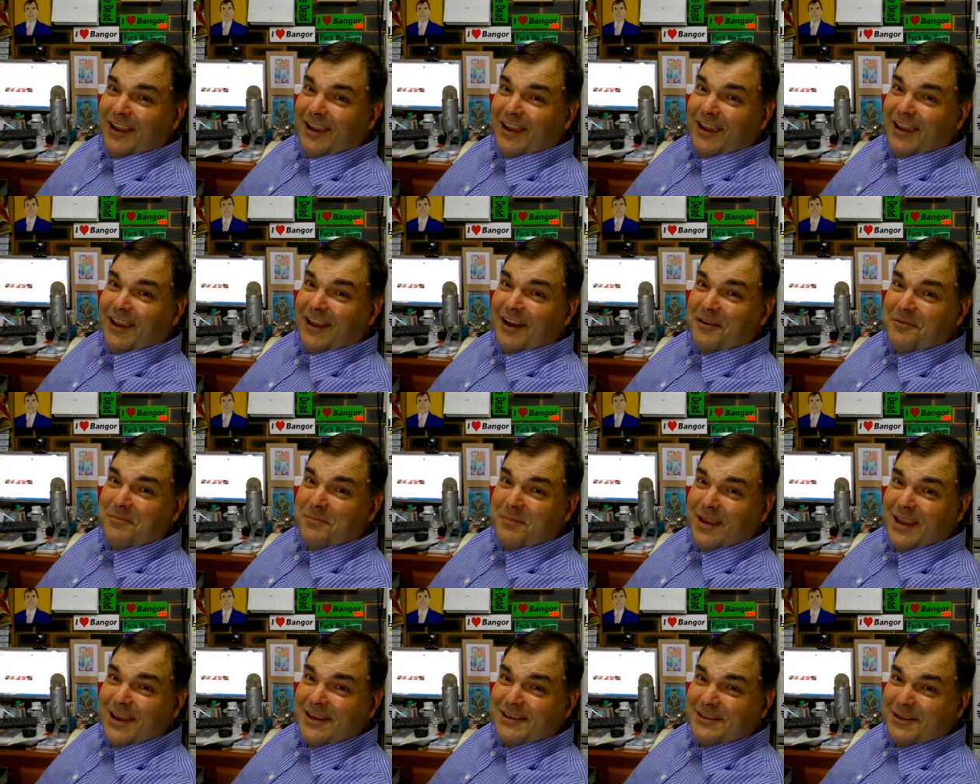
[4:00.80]
an
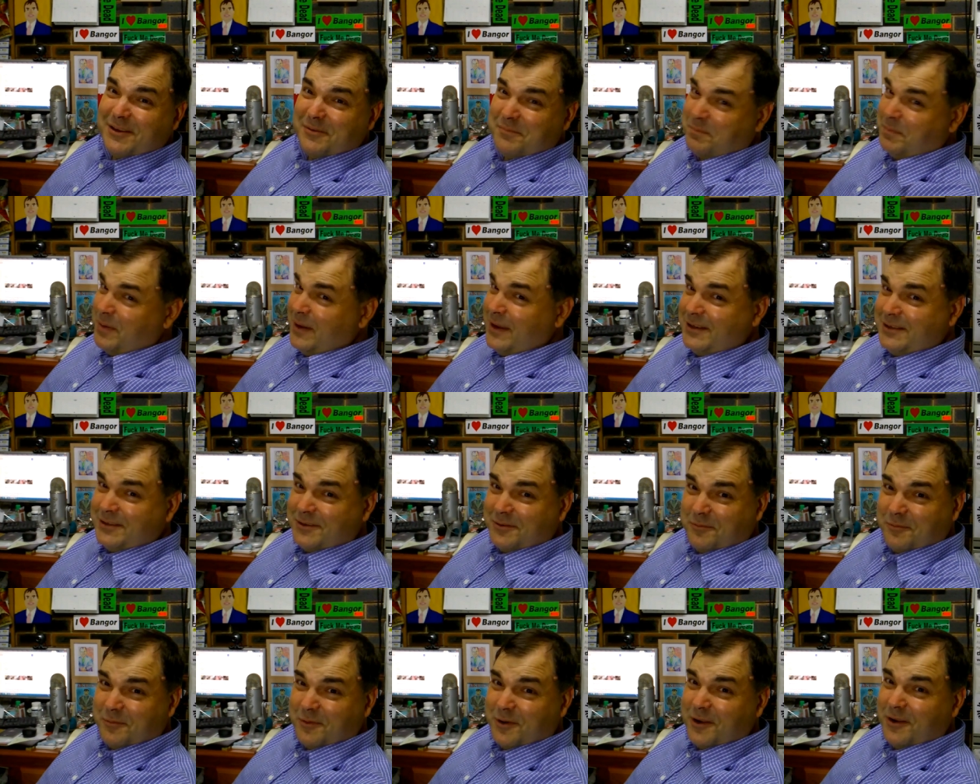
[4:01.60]
amazing piece
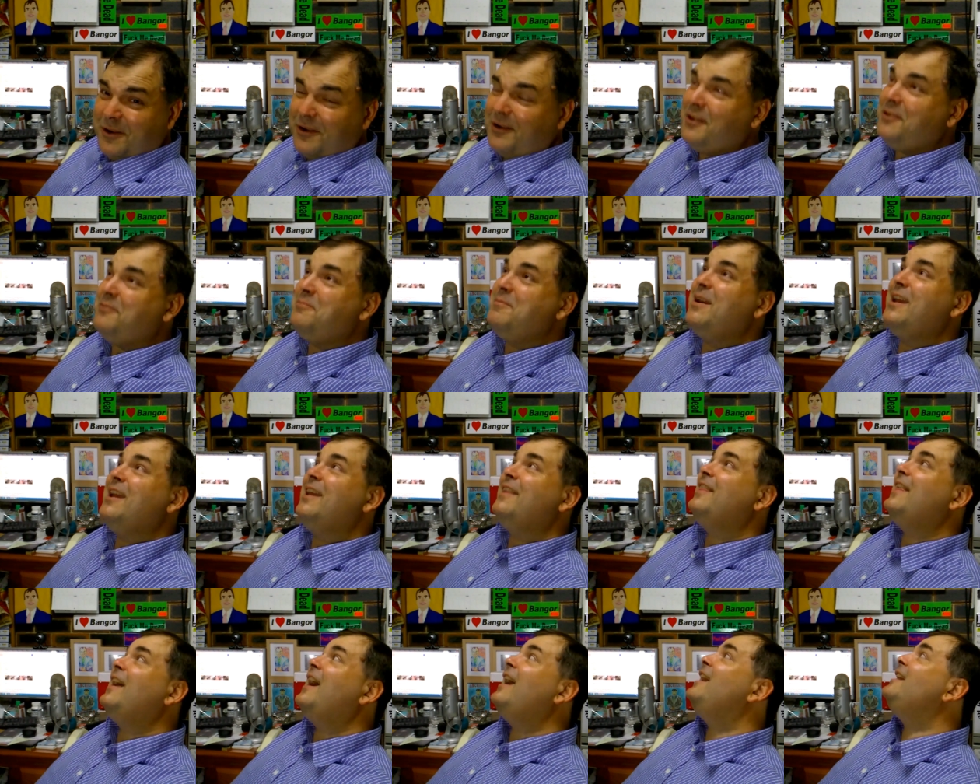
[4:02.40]
of work, man.
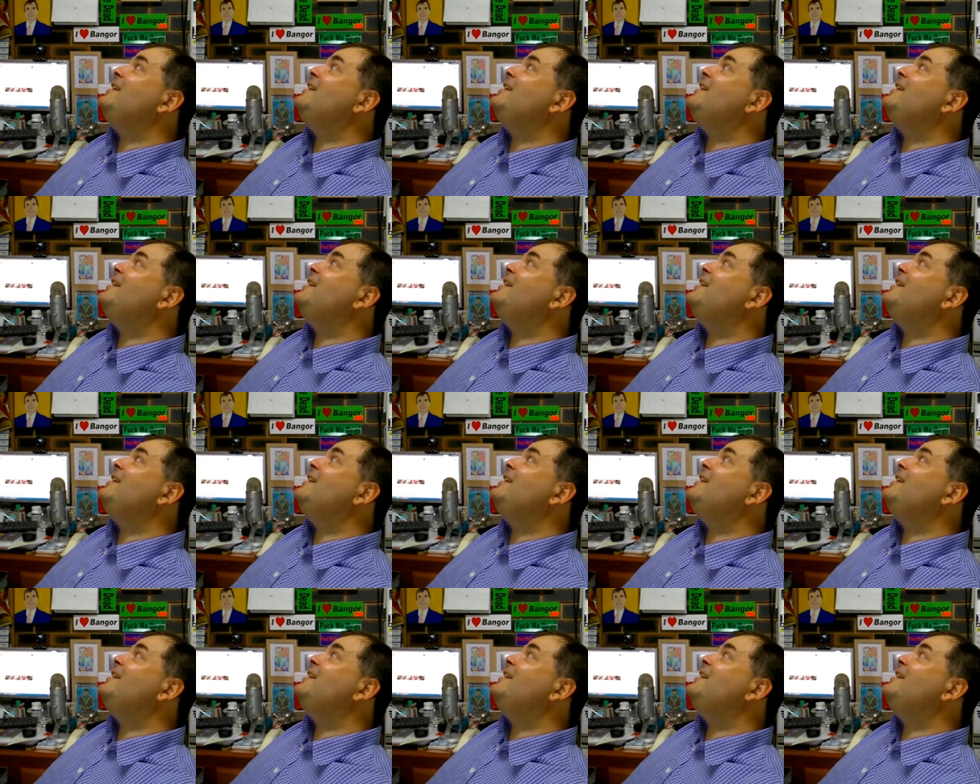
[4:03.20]
That